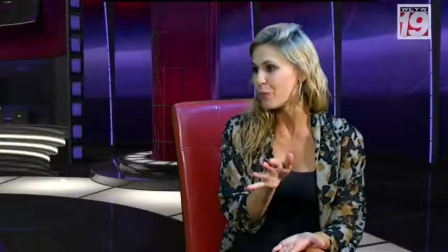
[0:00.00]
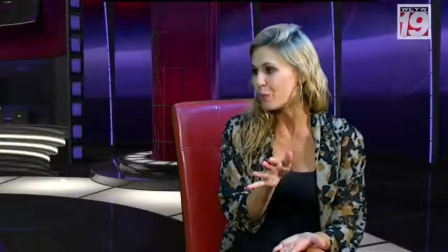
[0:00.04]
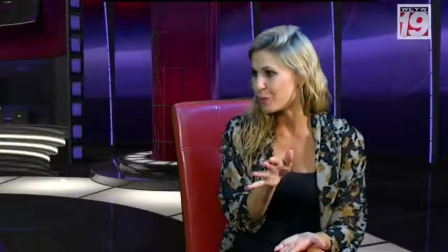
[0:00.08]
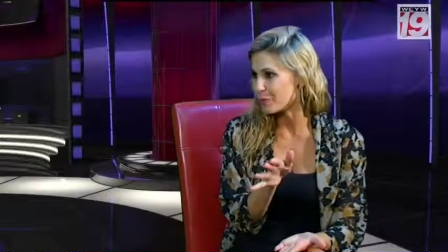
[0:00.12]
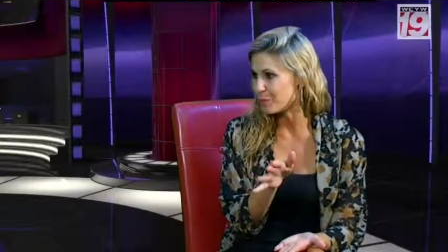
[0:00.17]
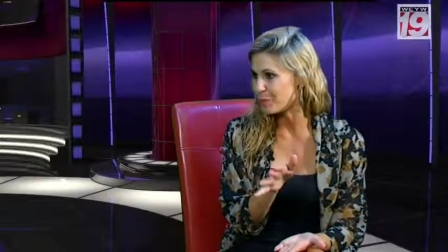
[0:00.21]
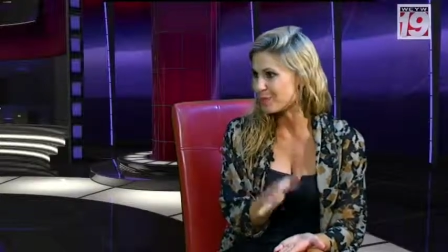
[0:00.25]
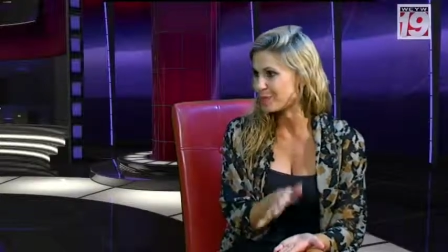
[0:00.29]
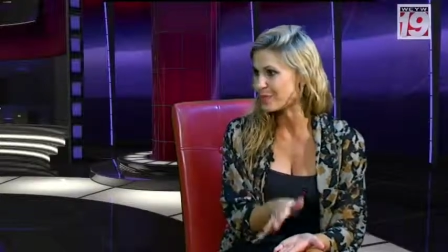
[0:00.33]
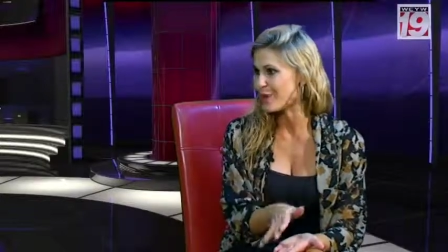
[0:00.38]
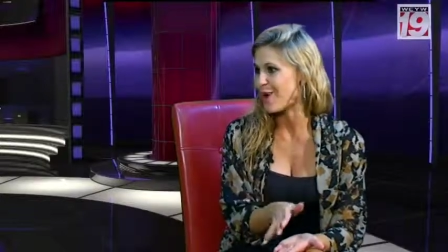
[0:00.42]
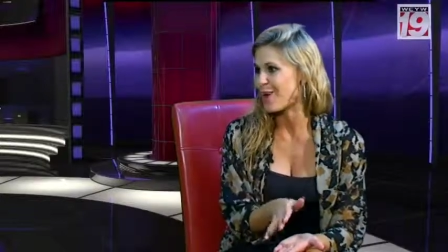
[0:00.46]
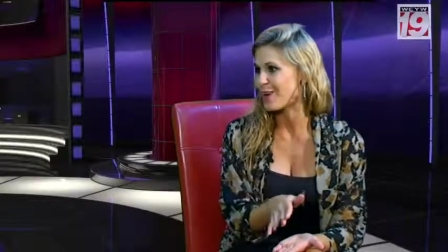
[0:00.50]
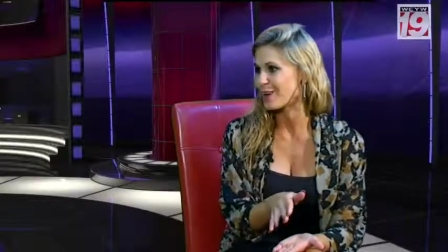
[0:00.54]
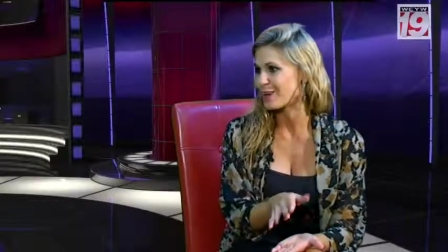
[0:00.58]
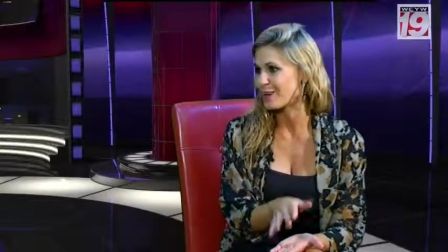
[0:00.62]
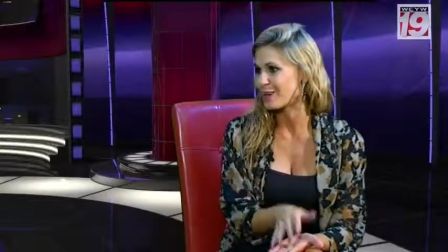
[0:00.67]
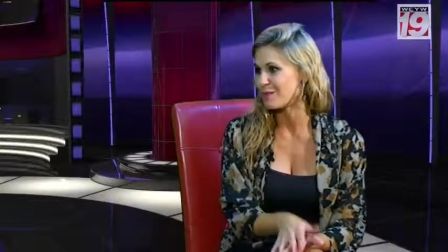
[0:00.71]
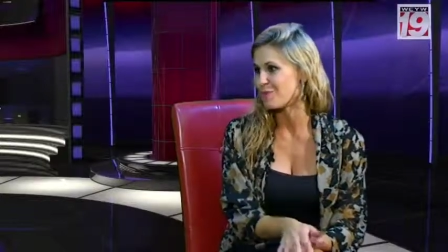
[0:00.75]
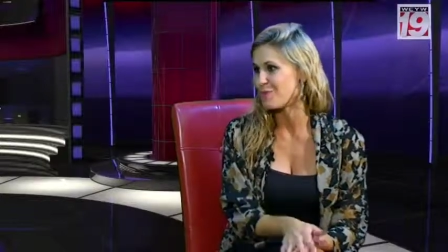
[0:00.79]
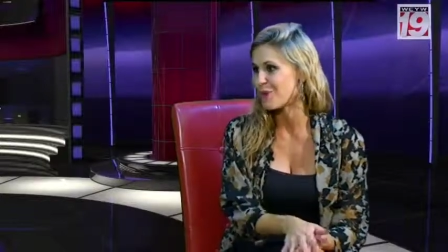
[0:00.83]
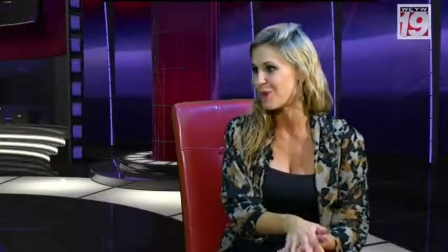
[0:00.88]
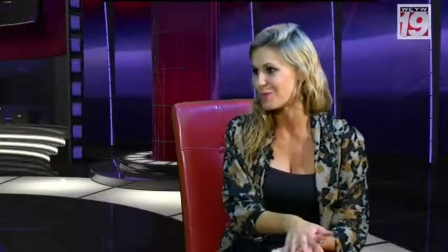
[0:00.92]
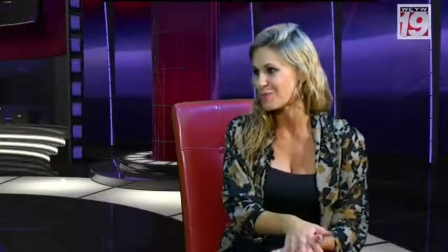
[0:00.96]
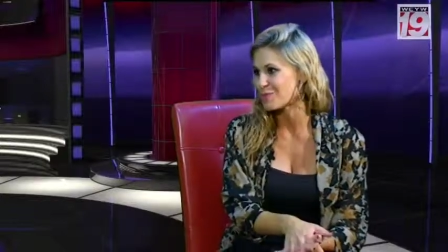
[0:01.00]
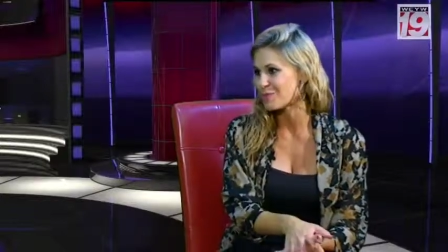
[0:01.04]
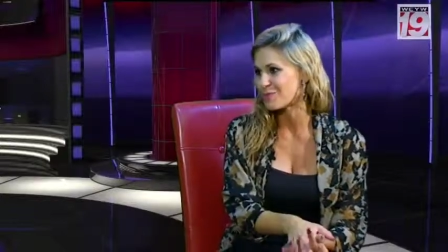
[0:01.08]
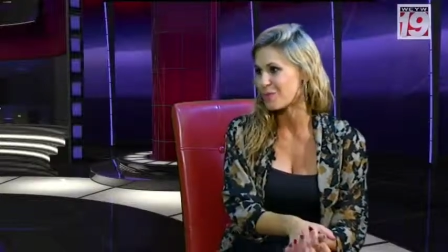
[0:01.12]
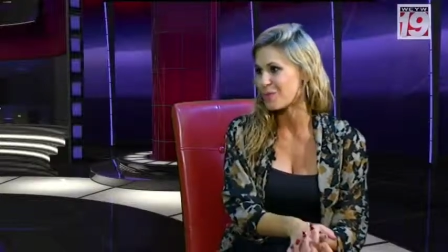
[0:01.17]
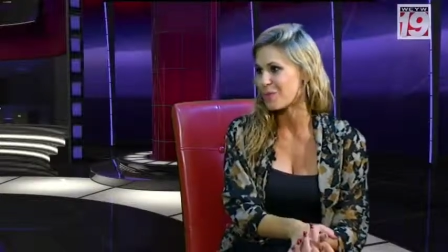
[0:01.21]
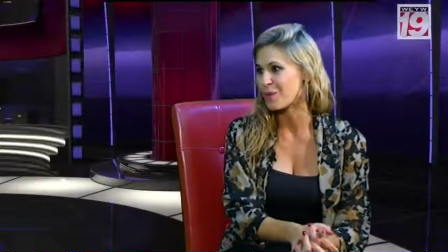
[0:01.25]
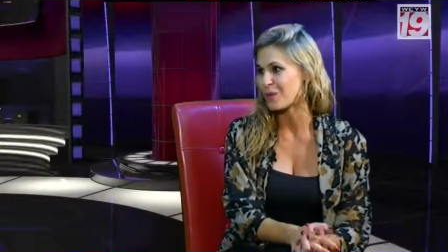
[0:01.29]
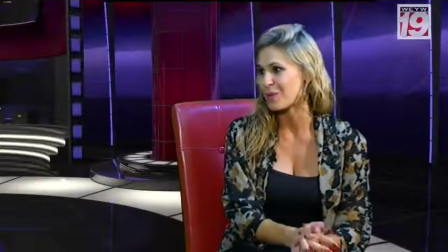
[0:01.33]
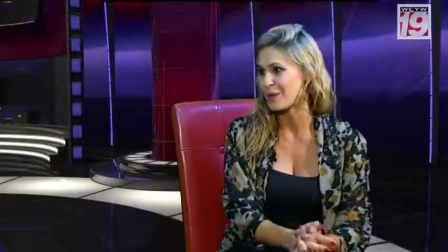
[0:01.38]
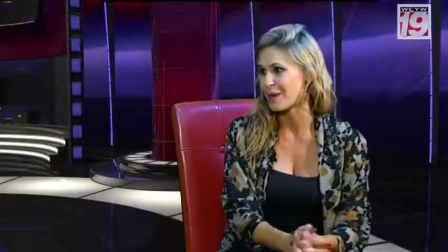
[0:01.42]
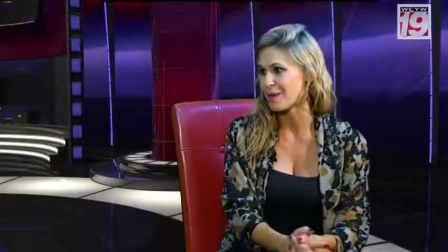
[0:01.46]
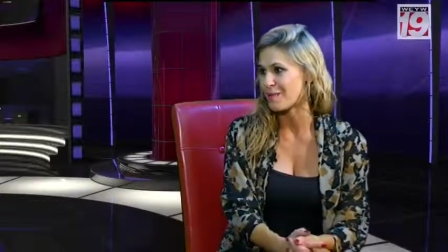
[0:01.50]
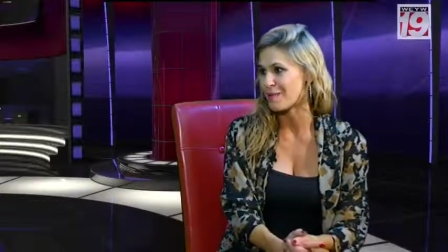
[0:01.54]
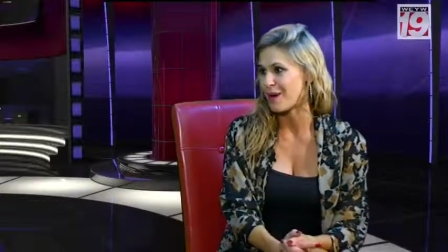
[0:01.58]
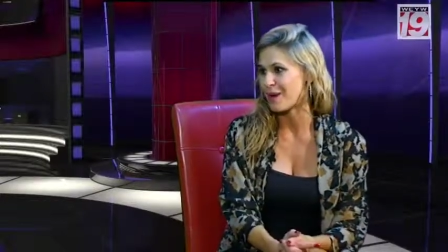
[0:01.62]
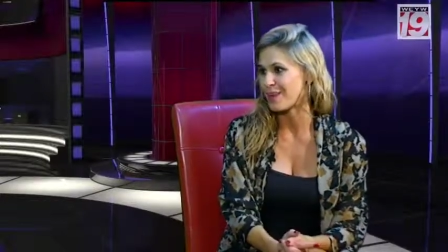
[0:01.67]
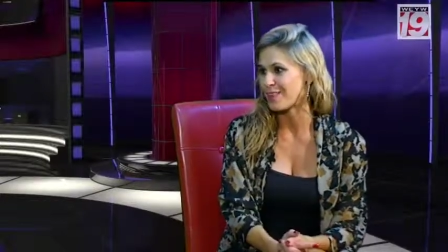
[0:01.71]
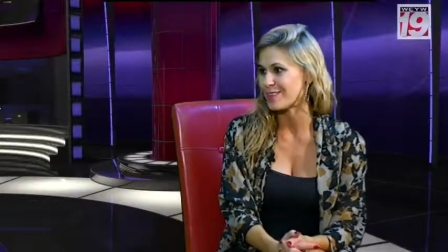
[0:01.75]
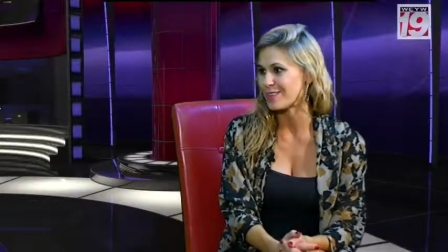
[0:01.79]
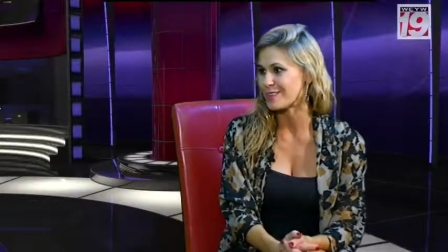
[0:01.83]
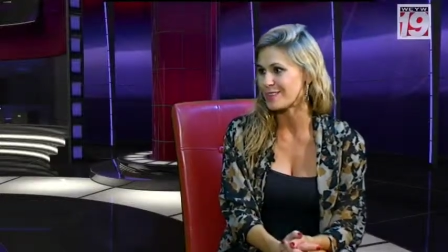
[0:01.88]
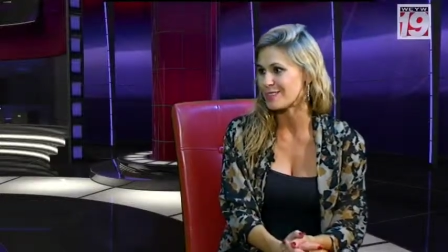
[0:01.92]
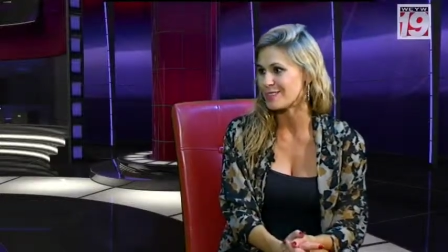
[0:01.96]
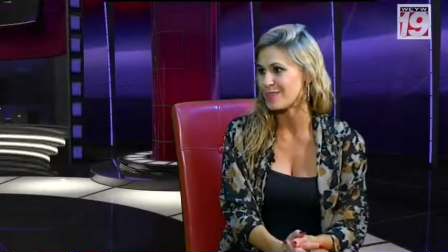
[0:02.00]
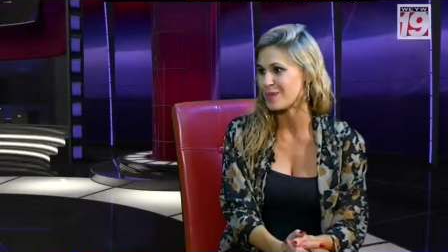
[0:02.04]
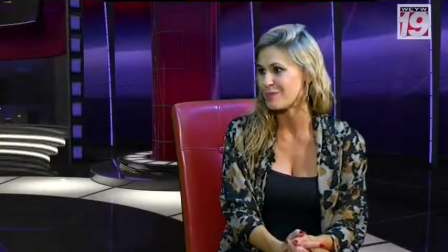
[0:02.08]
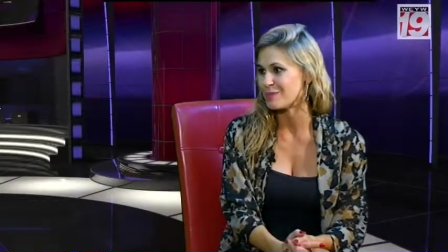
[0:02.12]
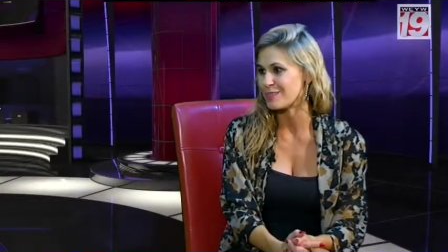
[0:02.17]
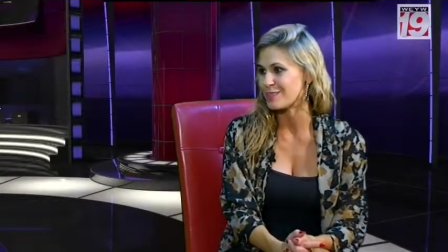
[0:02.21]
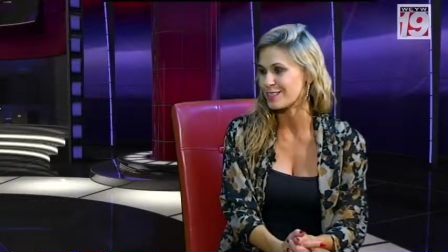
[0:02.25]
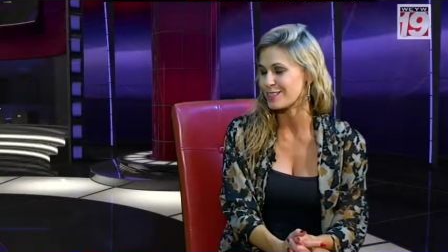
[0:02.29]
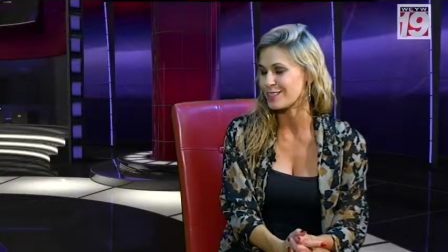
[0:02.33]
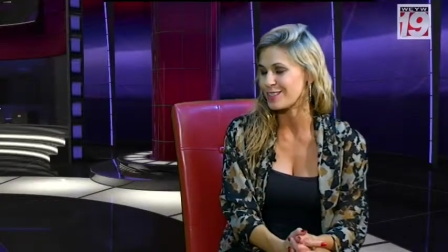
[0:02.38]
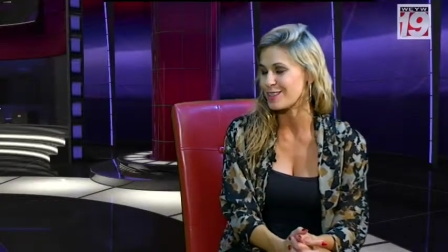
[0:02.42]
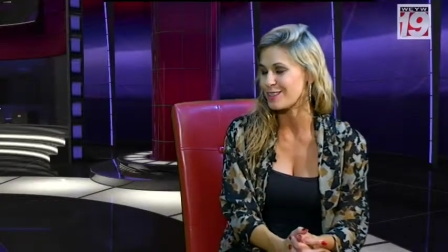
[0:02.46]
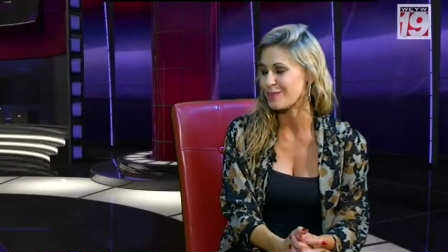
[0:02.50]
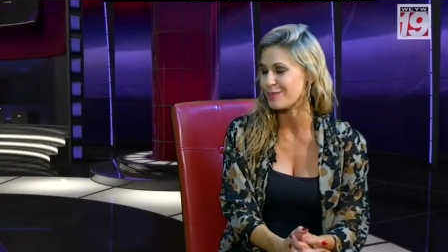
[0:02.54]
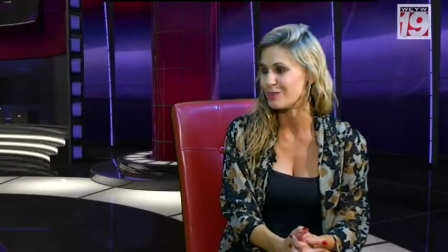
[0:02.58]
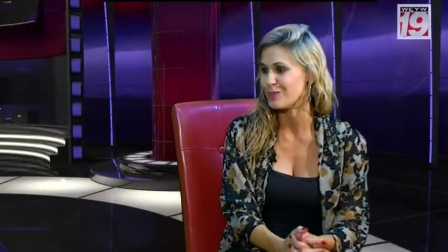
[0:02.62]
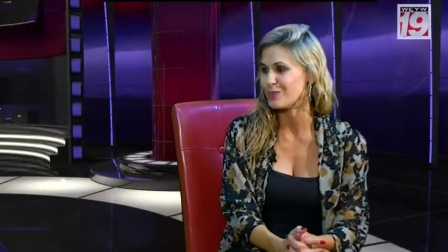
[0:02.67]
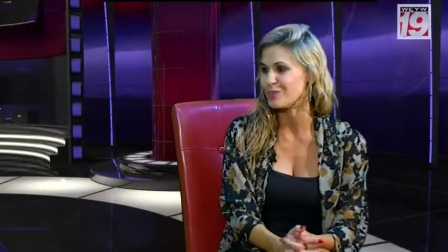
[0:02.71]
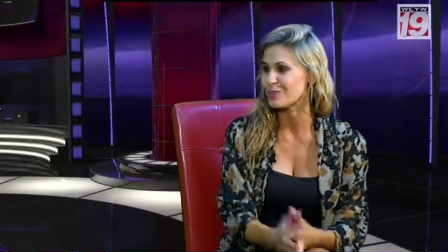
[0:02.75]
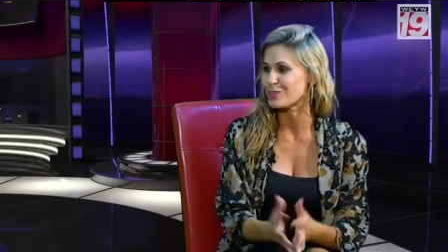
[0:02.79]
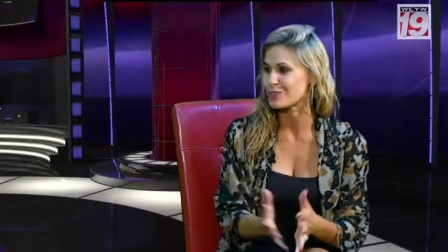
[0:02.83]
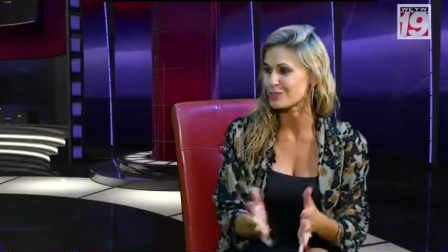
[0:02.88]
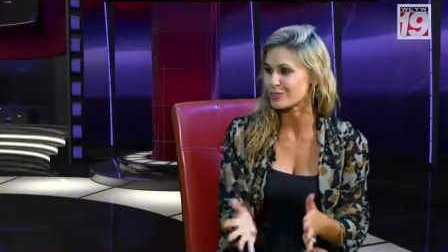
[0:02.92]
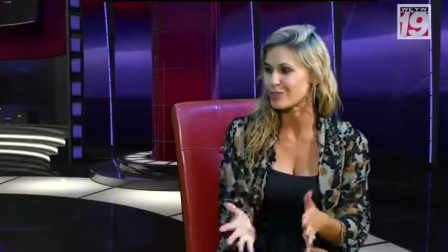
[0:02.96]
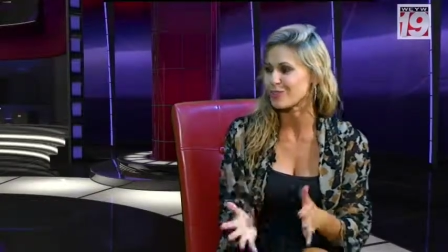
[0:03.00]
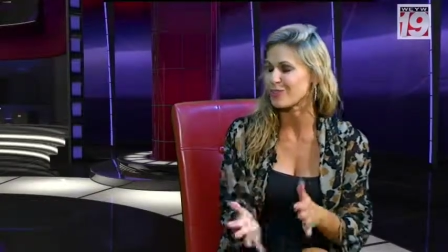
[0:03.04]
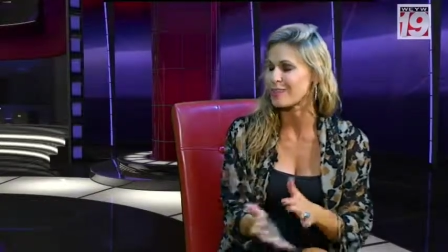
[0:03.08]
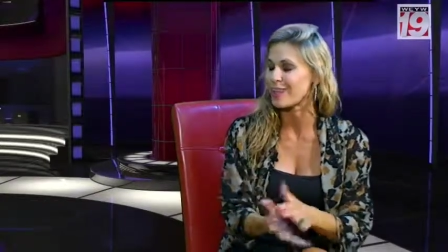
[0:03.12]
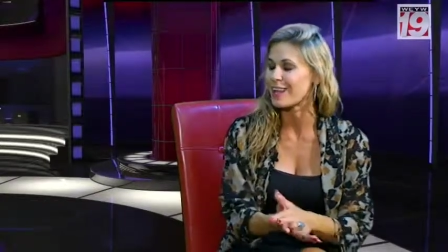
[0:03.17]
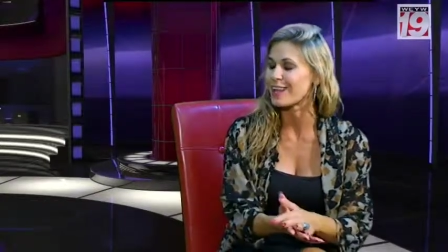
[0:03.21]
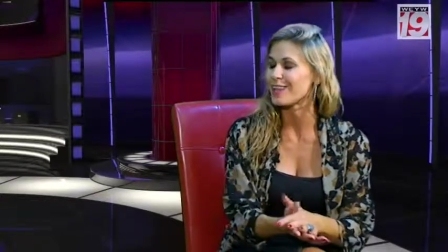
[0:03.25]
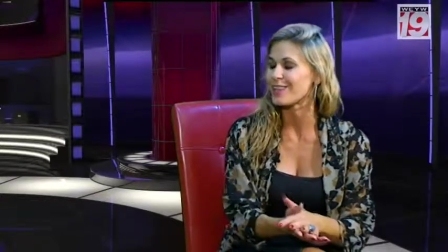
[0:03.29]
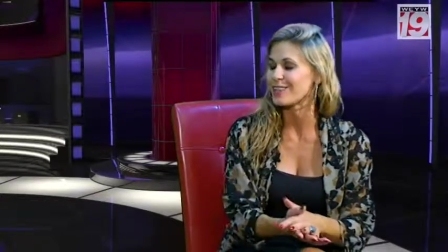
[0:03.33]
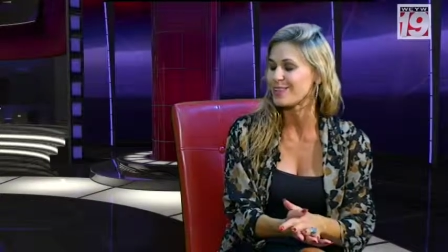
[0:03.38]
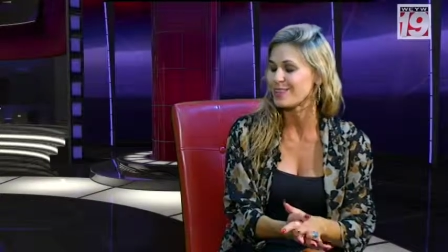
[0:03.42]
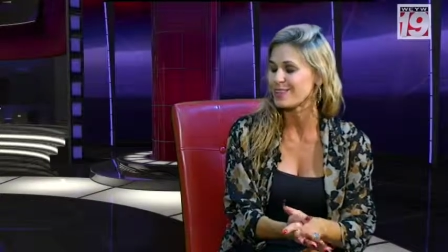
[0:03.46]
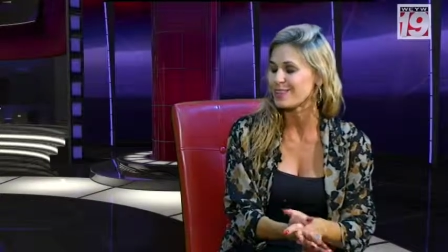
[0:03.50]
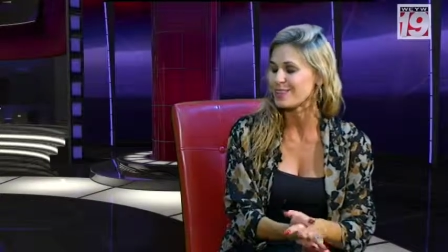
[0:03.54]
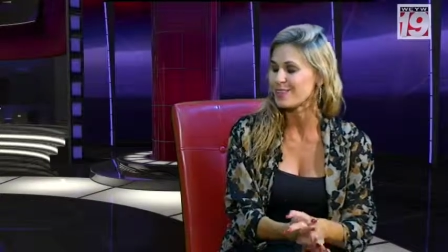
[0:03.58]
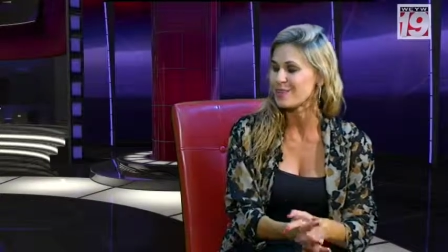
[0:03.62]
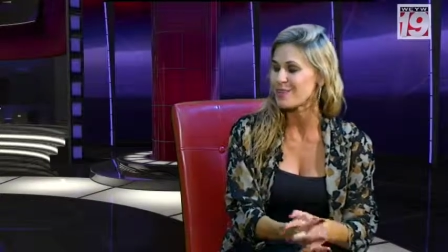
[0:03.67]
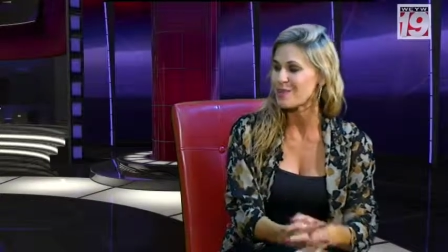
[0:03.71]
will be talking much more about okay. this subject in the future, so thank you. I